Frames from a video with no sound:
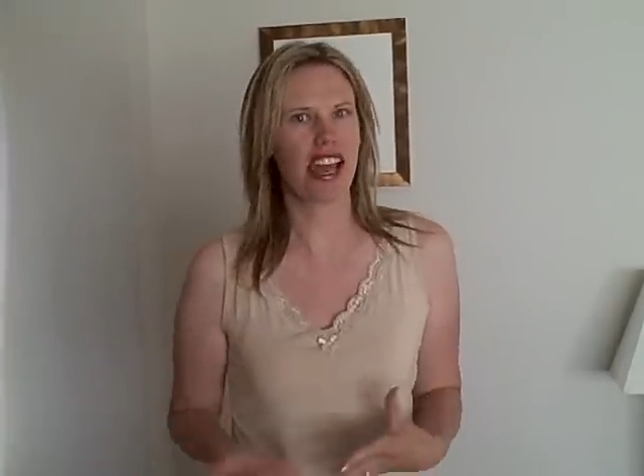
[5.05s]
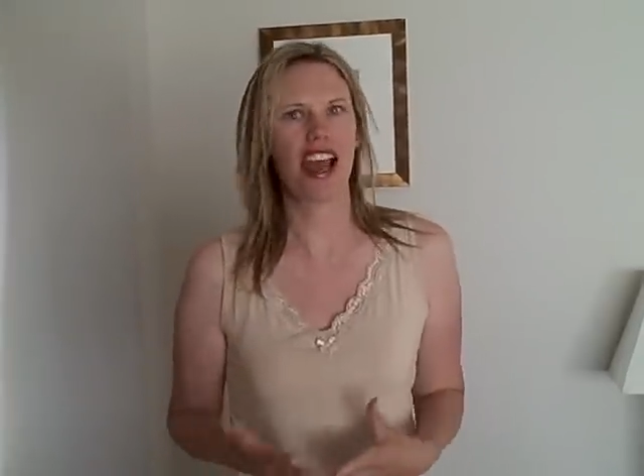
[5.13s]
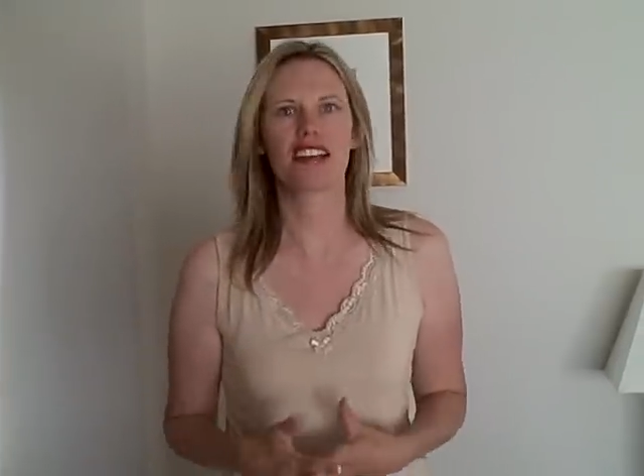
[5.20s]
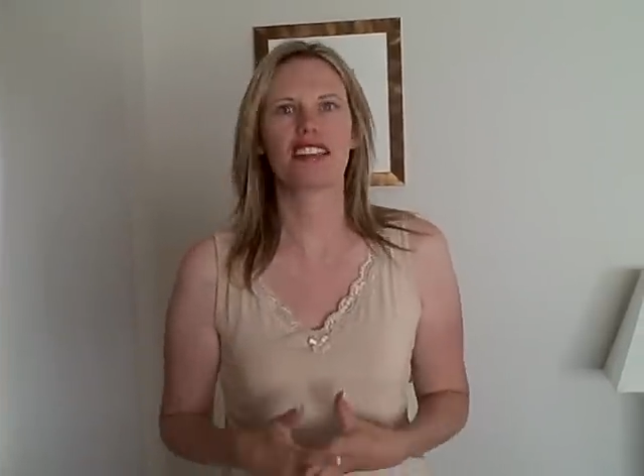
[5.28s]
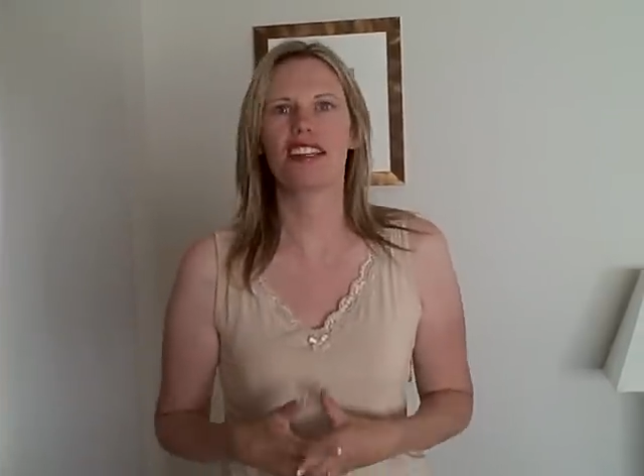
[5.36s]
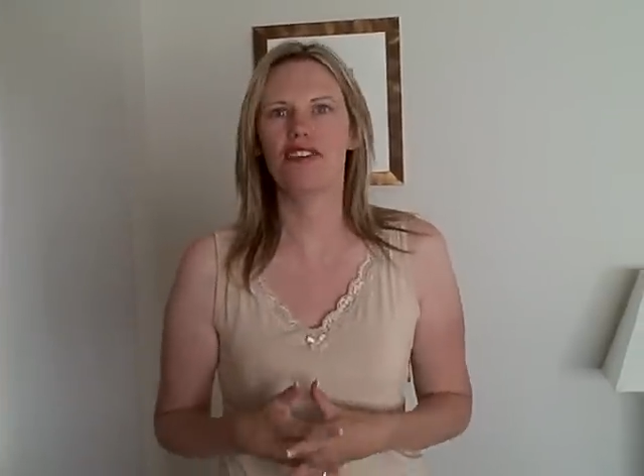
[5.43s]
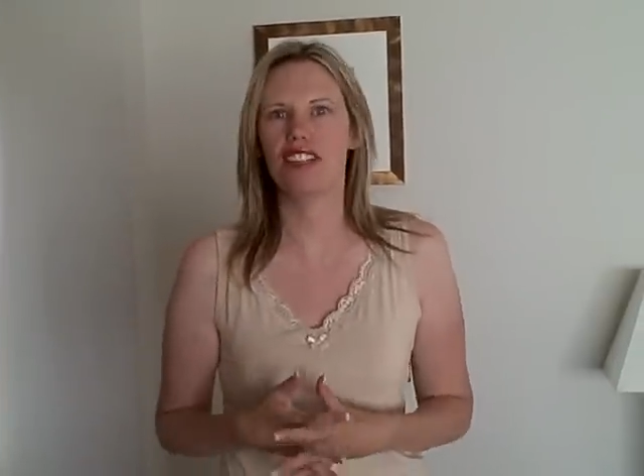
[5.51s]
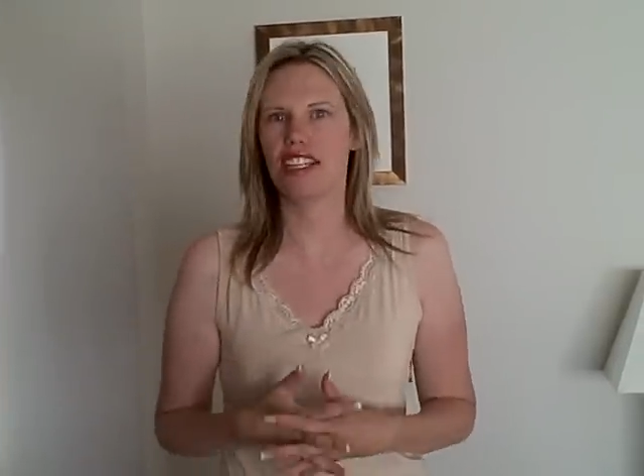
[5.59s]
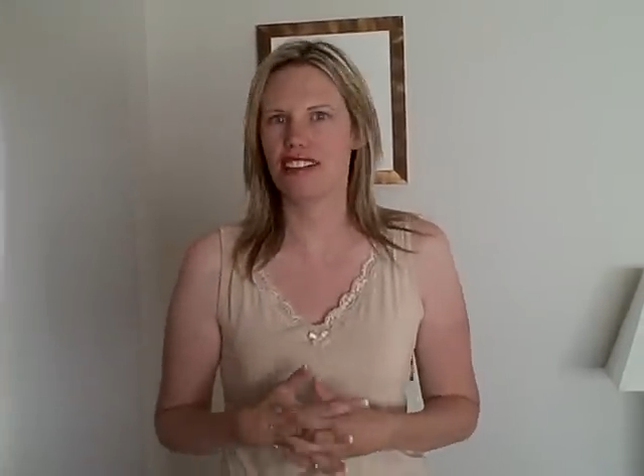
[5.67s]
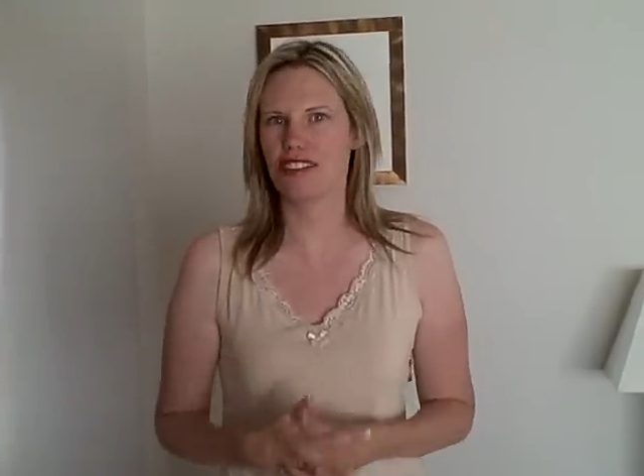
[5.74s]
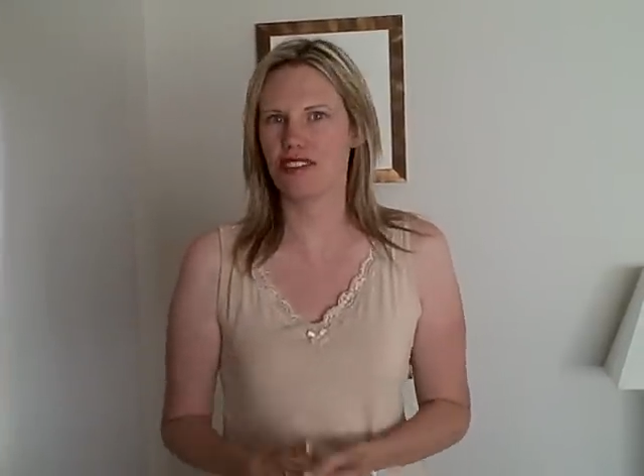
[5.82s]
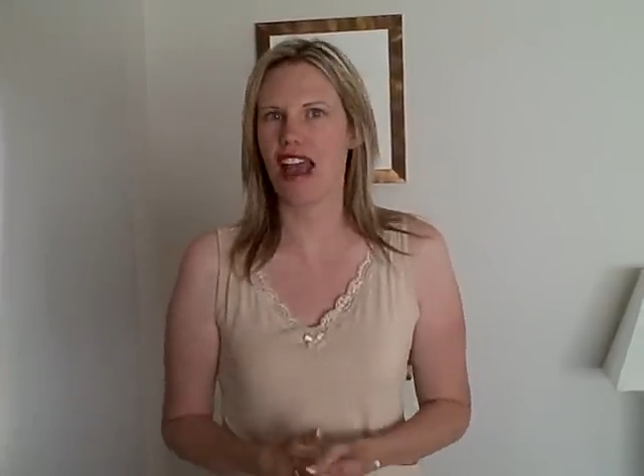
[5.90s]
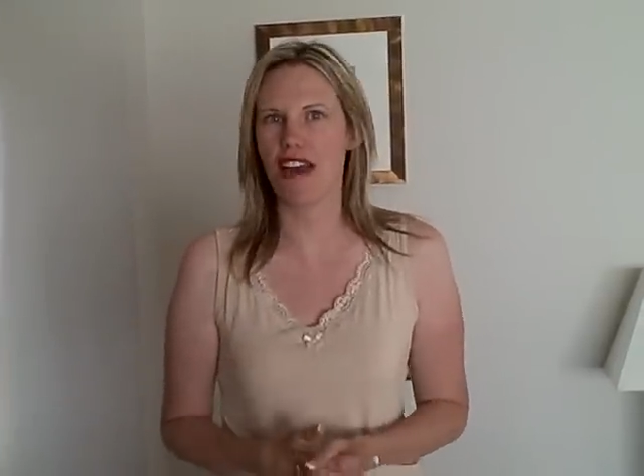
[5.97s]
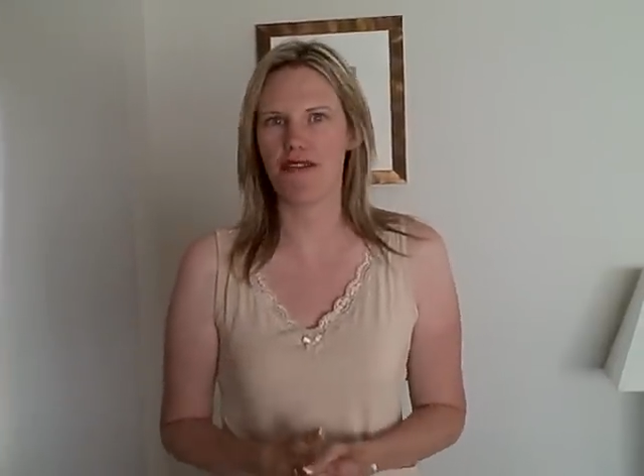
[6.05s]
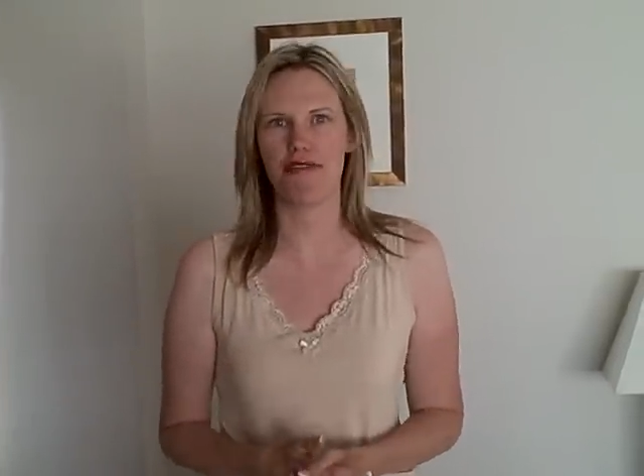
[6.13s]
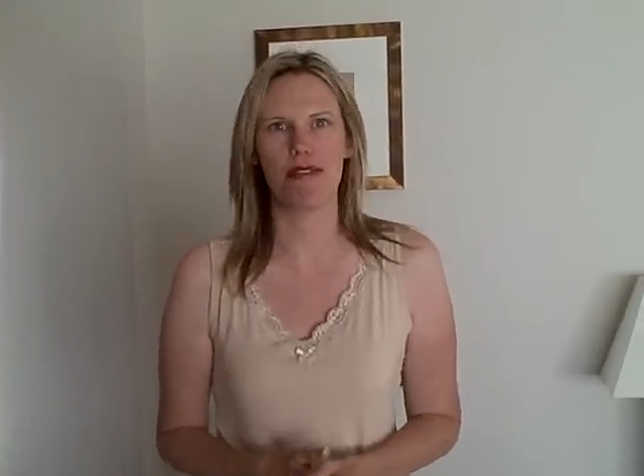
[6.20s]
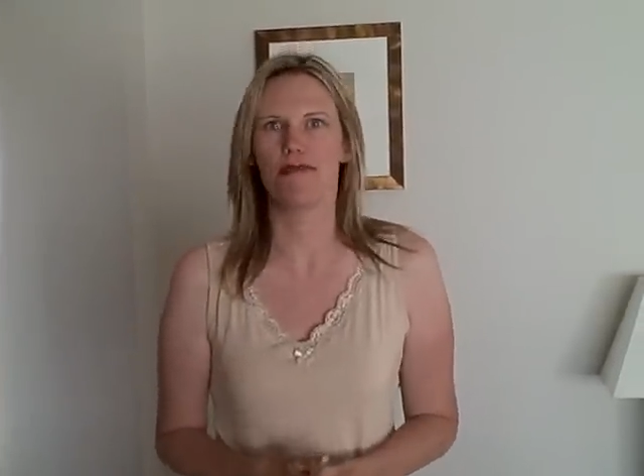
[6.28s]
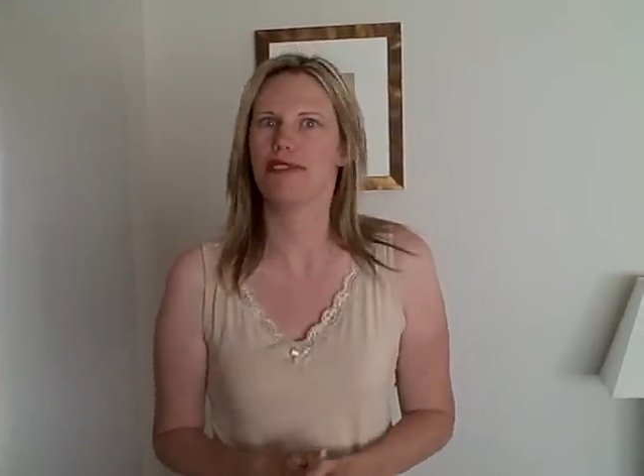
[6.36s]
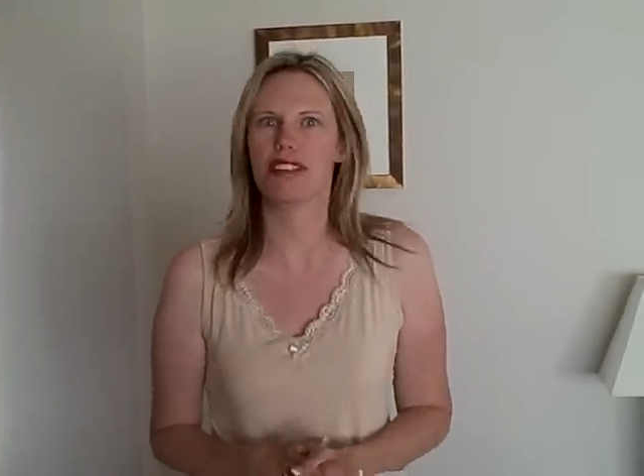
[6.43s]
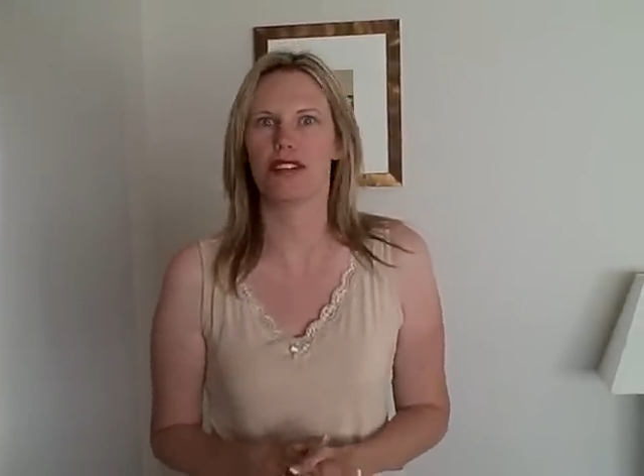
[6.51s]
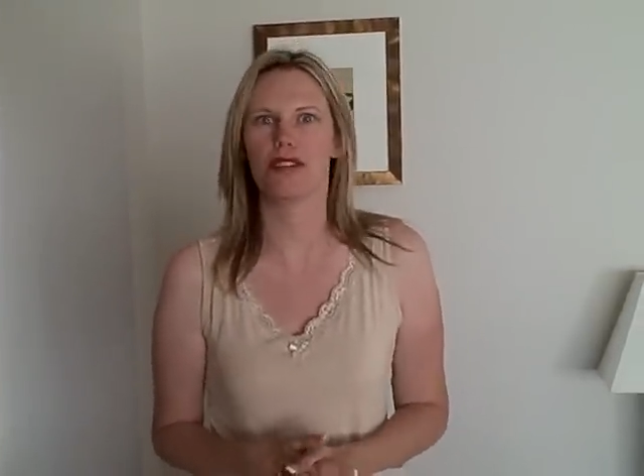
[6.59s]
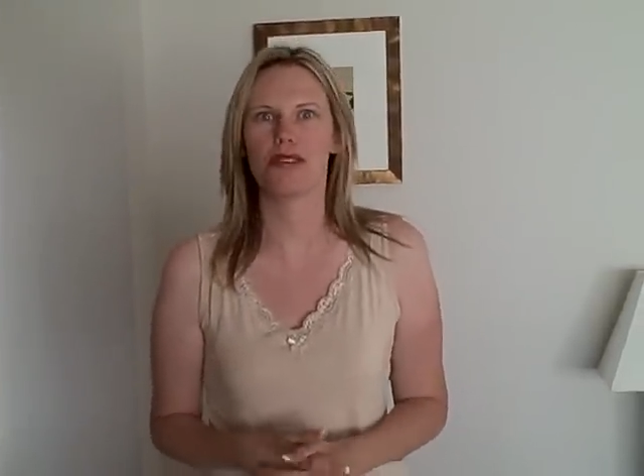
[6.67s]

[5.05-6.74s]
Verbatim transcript: activities you have them do.